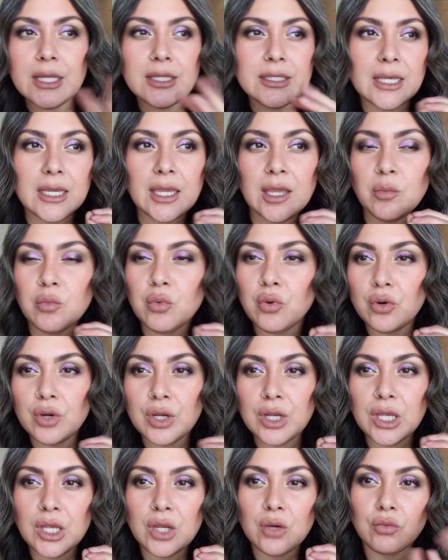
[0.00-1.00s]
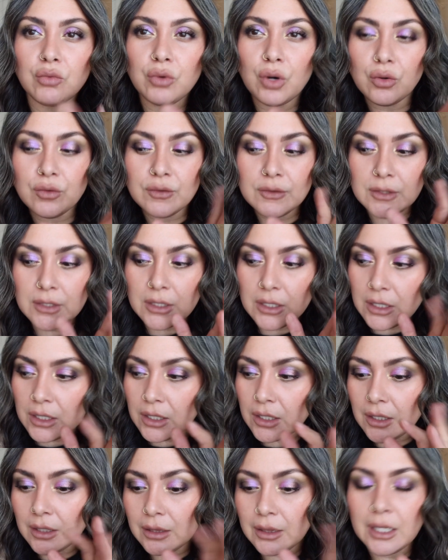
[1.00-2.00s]
It's like a pretty
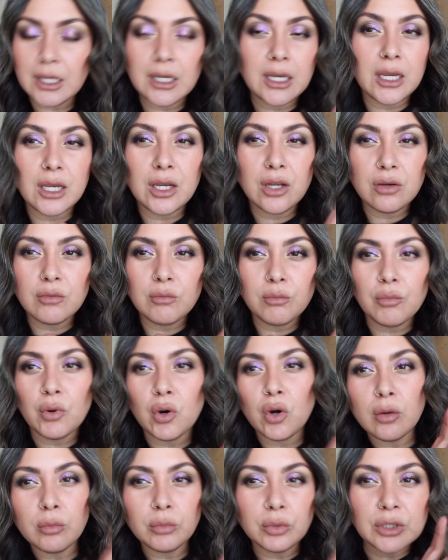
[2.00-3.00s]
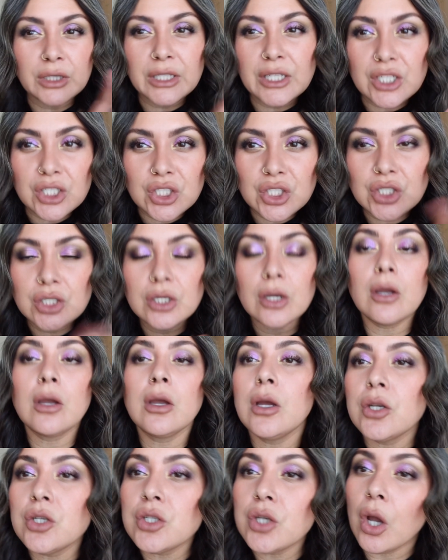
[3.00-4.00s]
rosy, leaning purplish
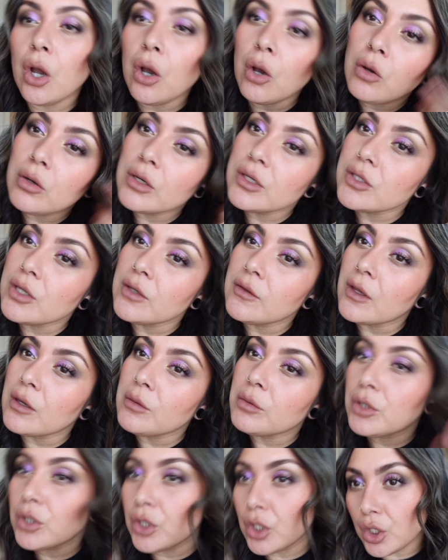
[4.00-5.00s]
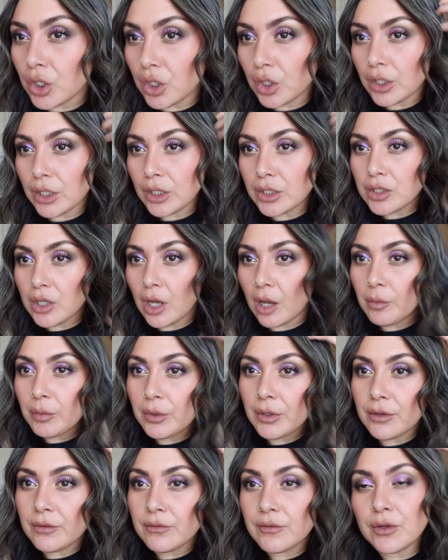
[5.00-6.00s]
tone, so that would look good on top
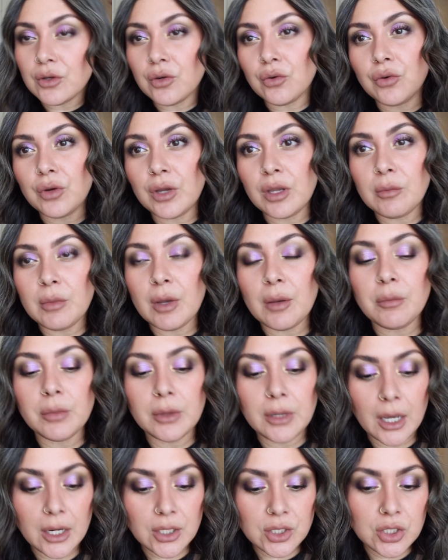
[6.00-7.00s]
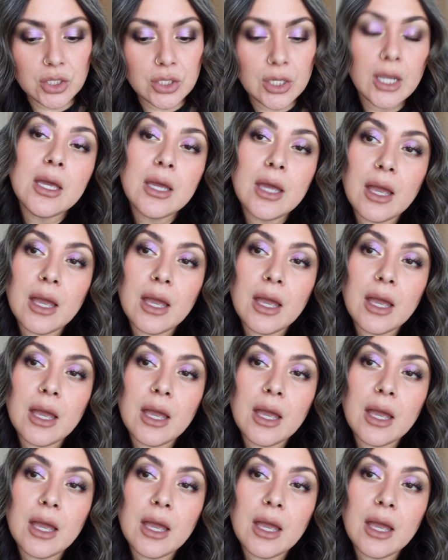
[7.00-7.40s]
of the cream blush.